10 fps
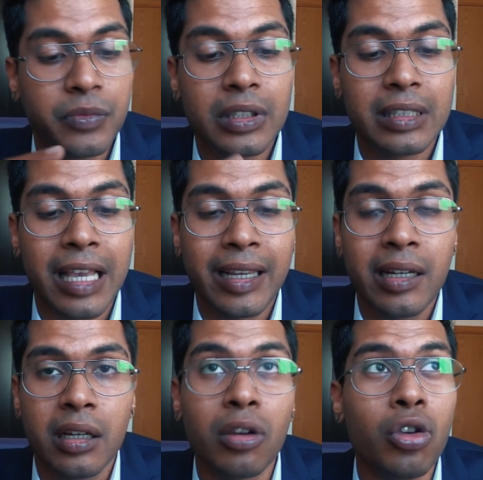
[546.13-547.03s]

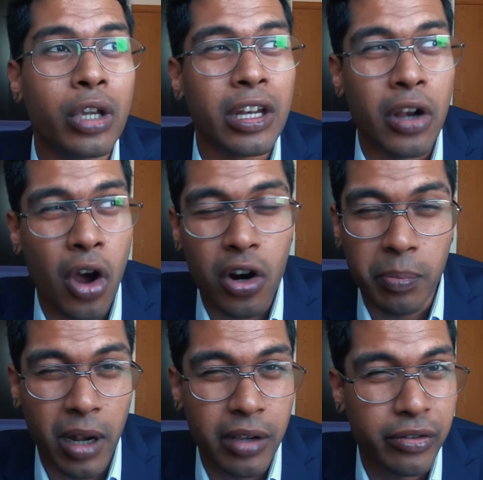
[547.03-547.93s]
Second, you cannot
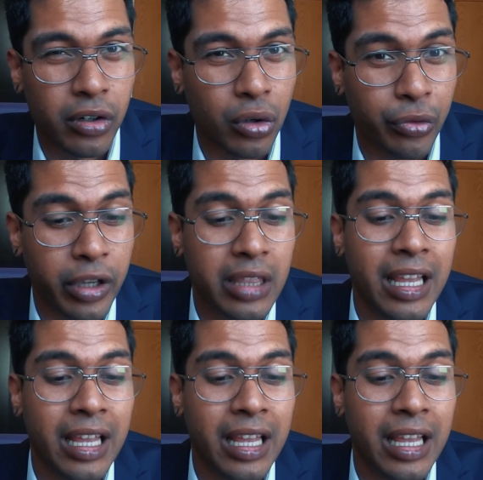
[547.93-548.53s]
apply for an OFI.